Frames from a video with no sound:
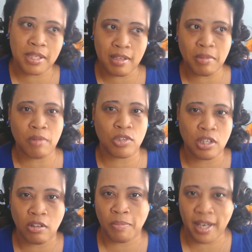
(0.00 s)
and sometimes you
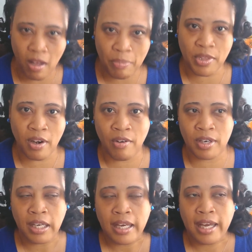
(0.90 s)
need a little bit of help
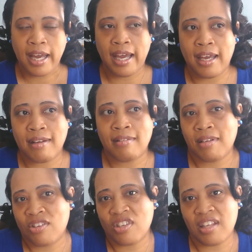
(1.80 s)
there, and
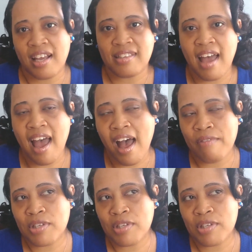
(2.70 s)
it's just nice to have.